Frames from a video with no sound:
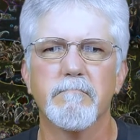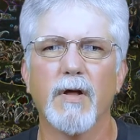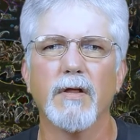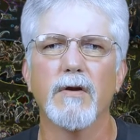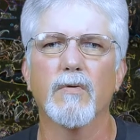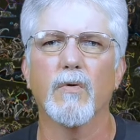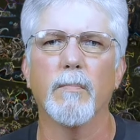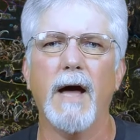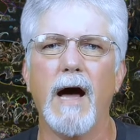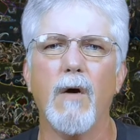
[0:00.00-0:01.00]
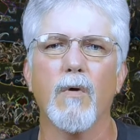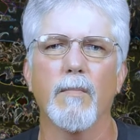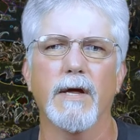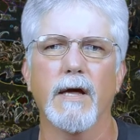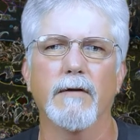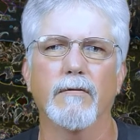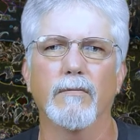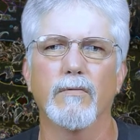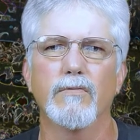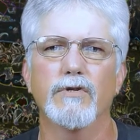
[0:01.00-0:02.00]
political power began to
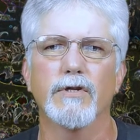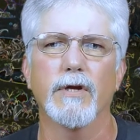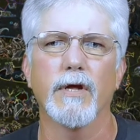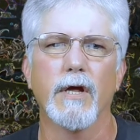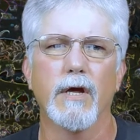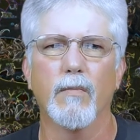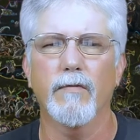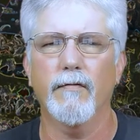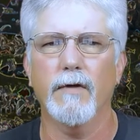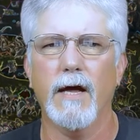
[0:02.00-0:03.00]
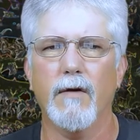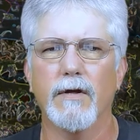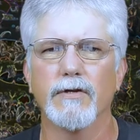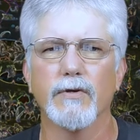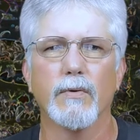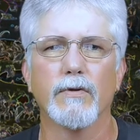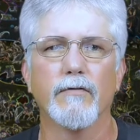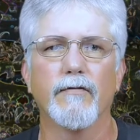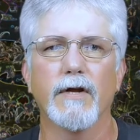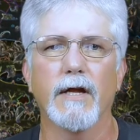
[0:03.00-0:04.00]
loosen, it would have allowed his old
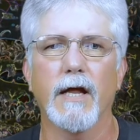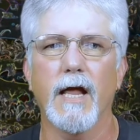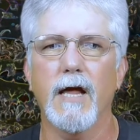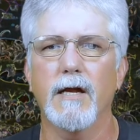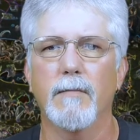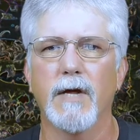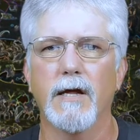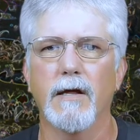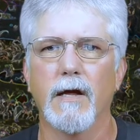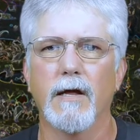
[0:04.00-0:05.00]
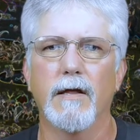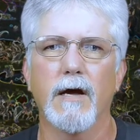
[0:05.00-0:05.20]
defeated enemy the